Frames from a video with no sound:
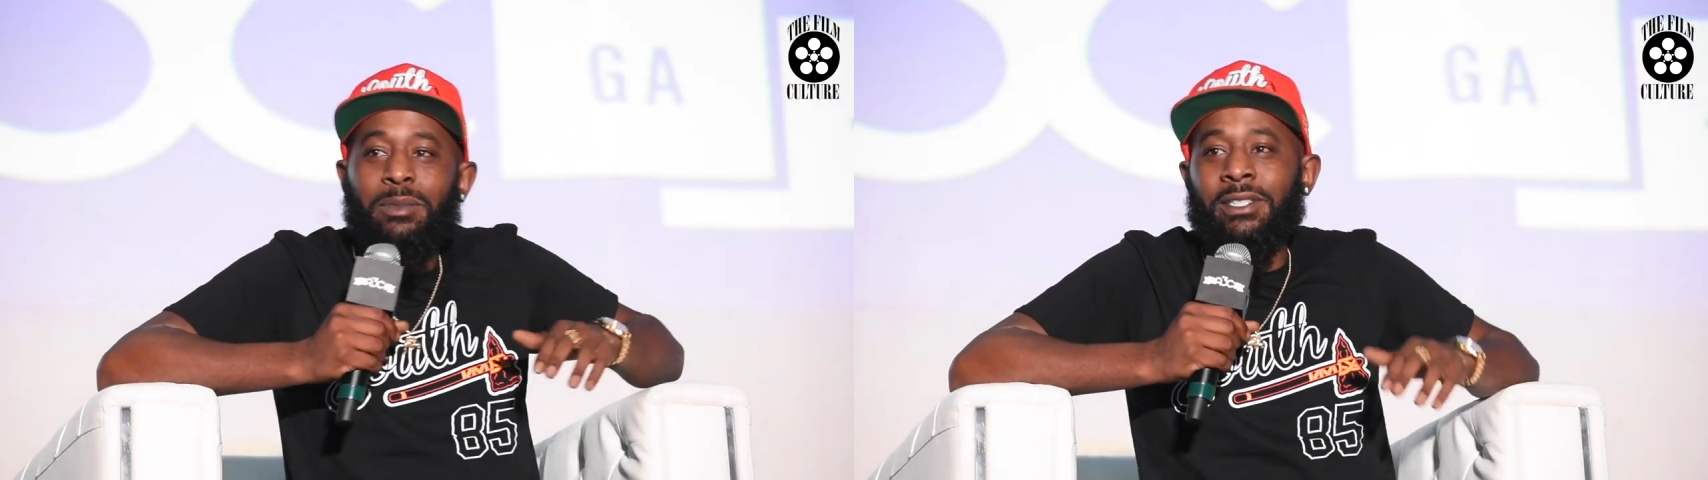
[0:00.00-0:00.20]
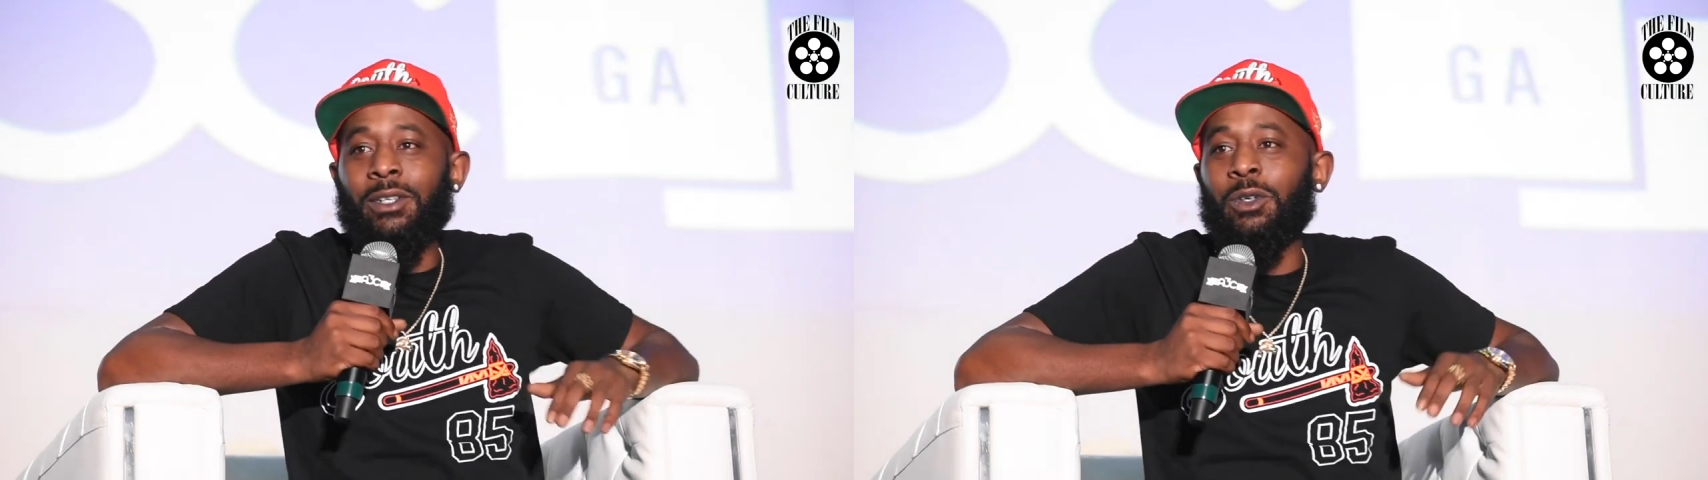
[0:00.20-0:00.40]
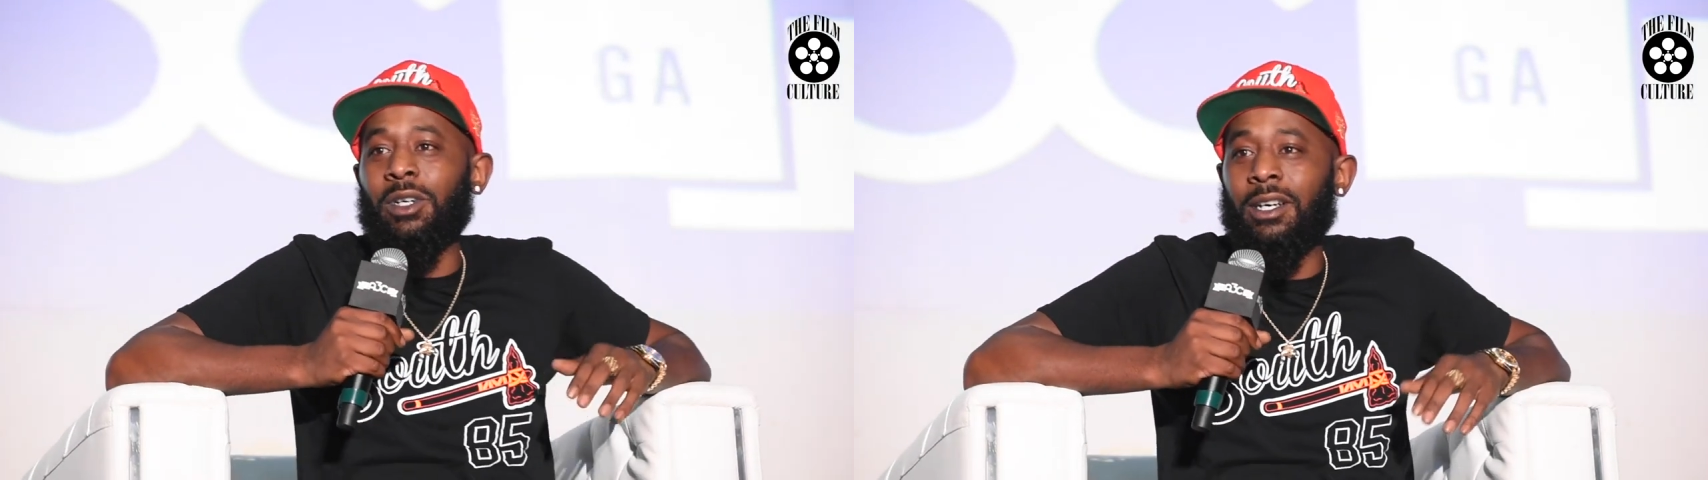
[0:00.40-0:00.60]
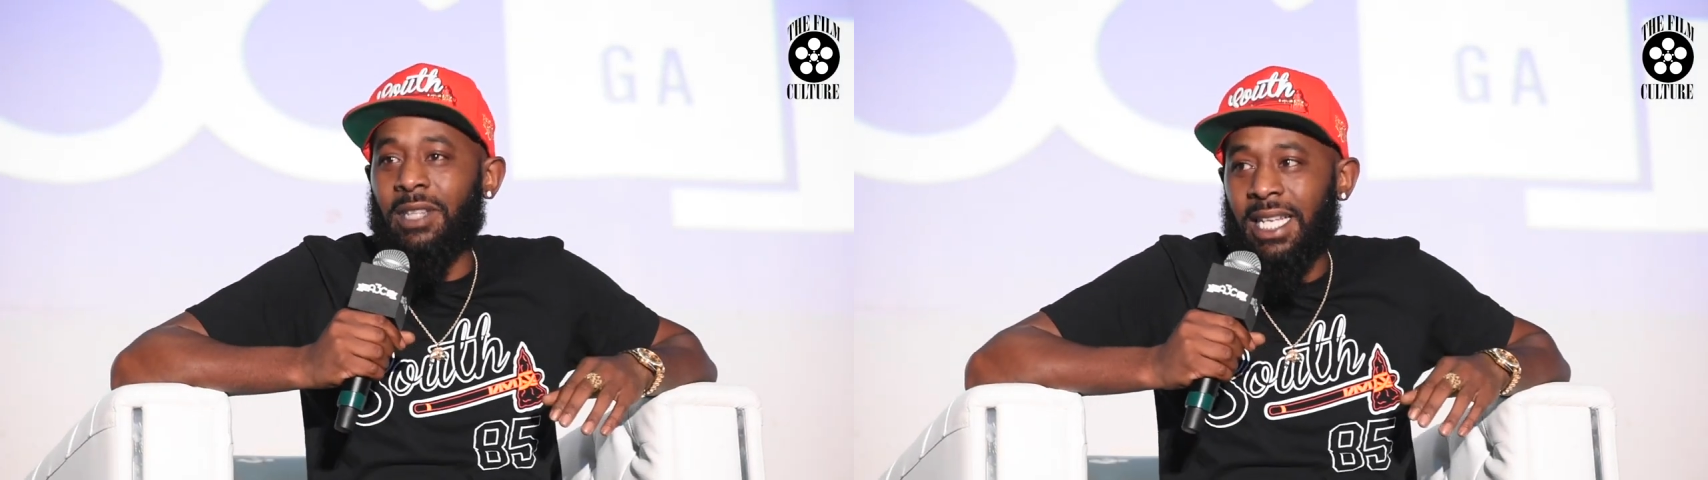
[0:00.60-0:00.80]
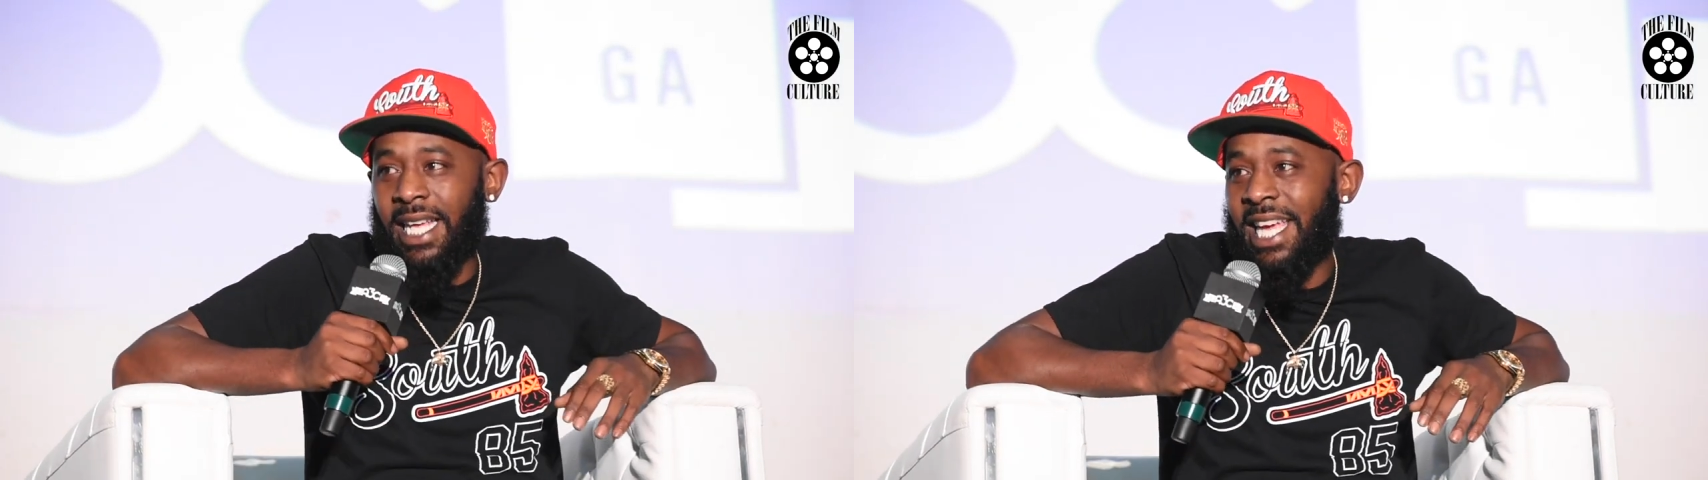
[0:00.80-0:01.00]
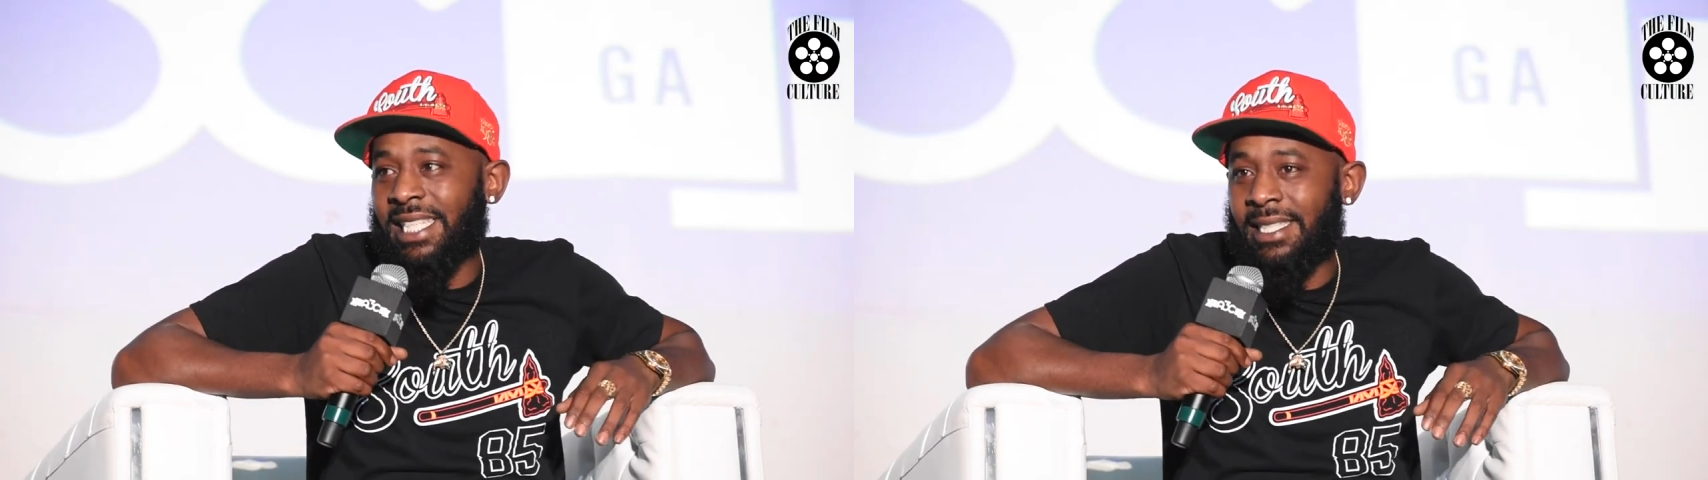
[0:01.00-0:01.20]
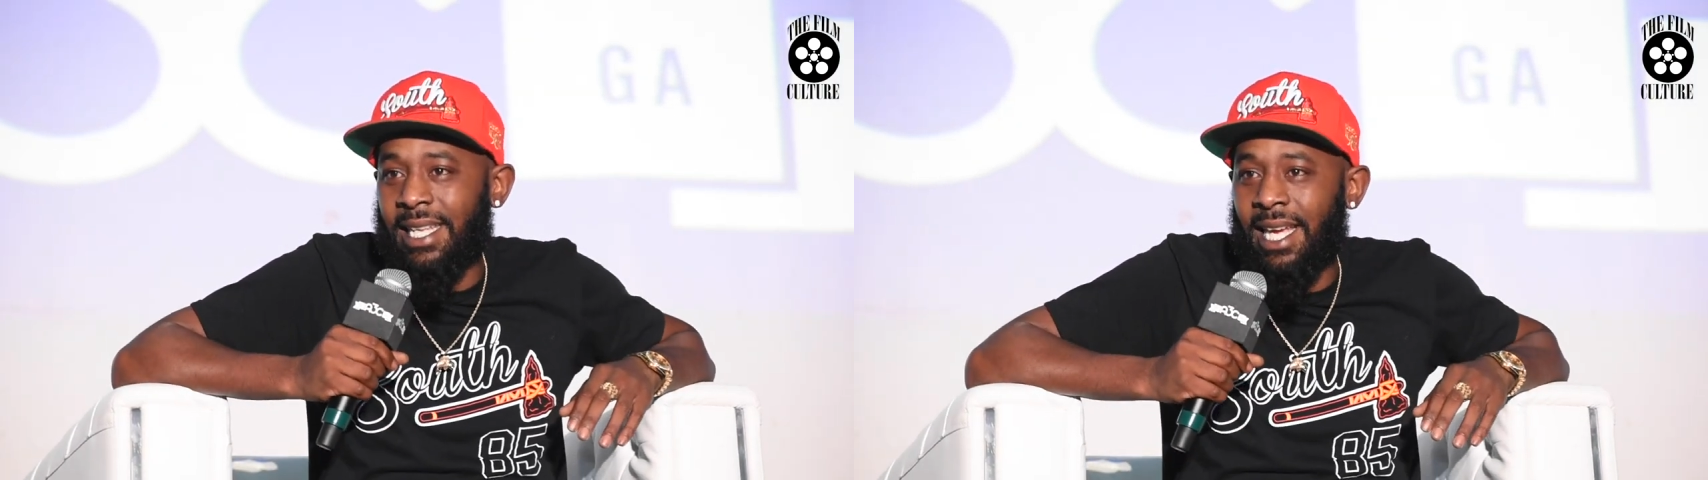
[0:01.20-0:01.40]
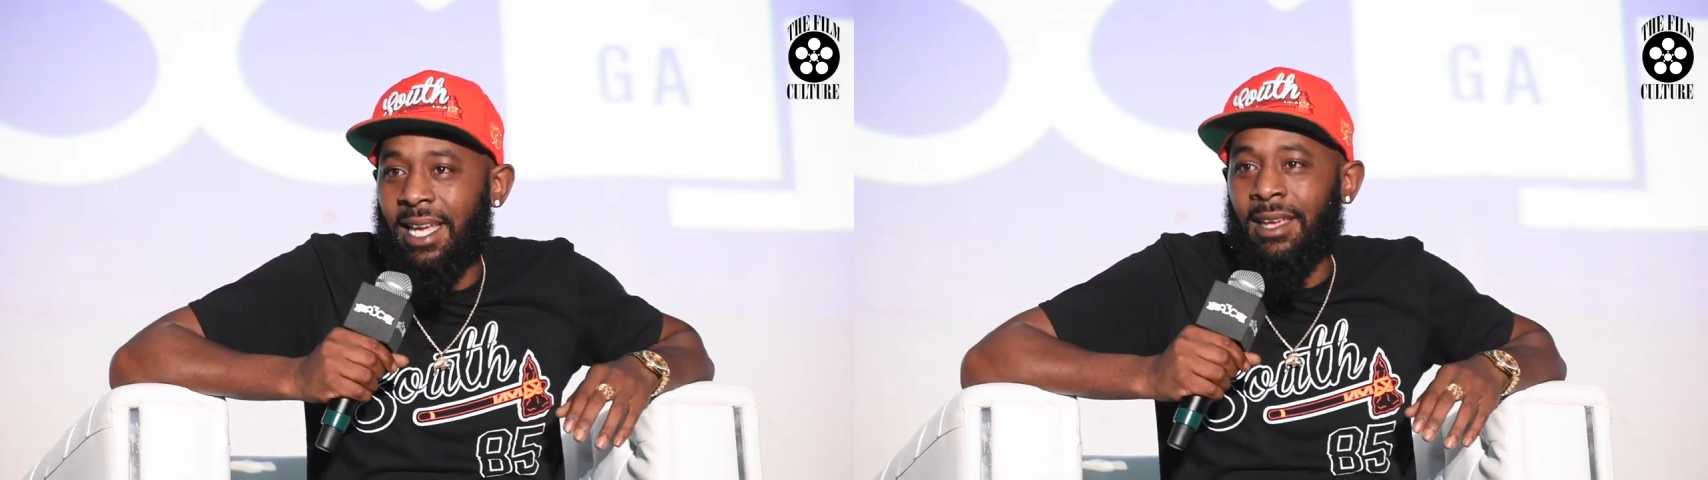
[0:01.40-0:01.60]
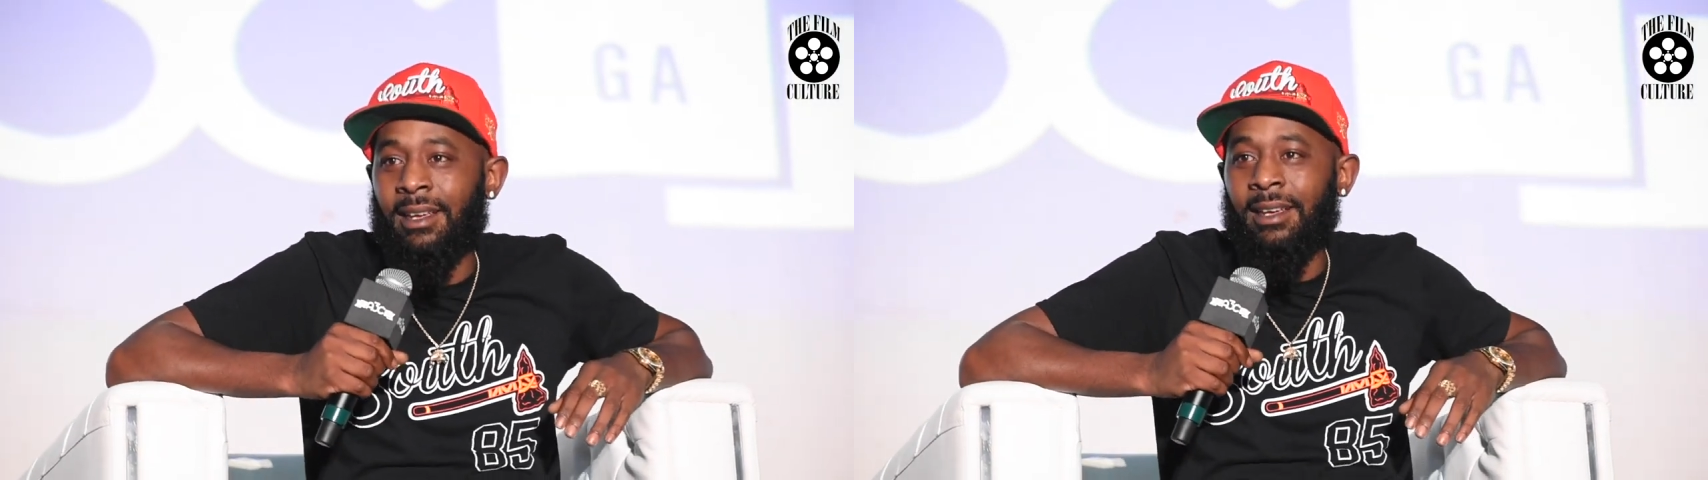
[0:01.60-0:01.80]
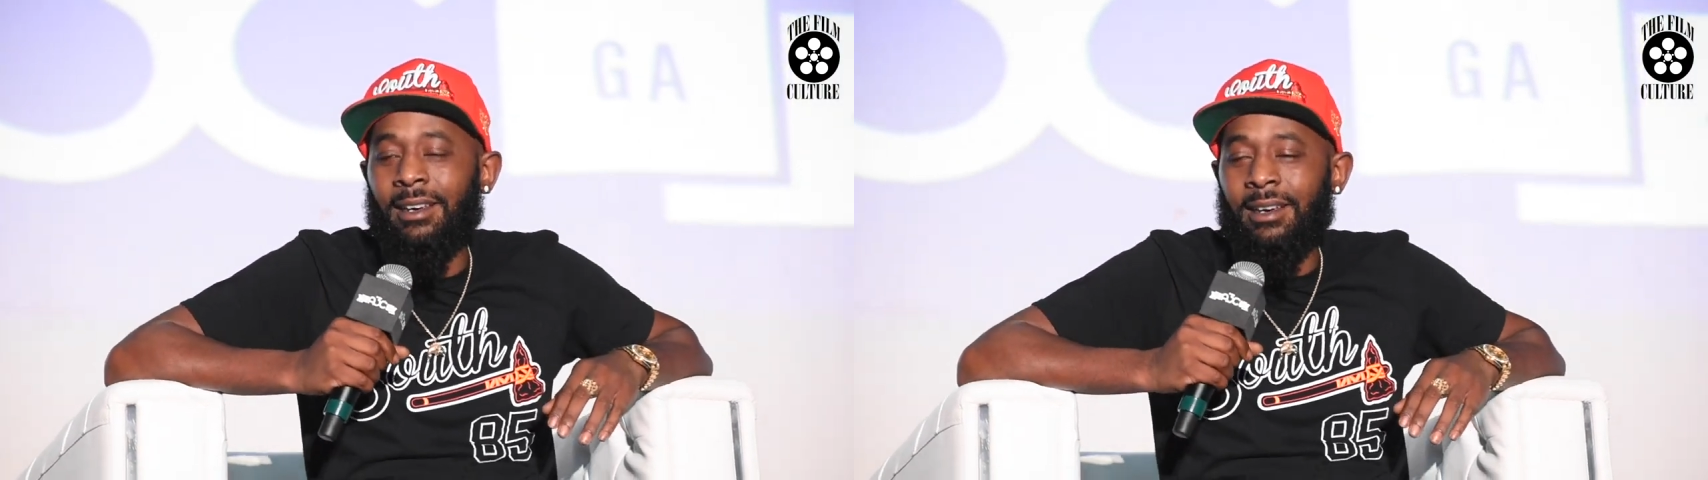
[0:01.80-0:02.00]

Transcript: episode of the last day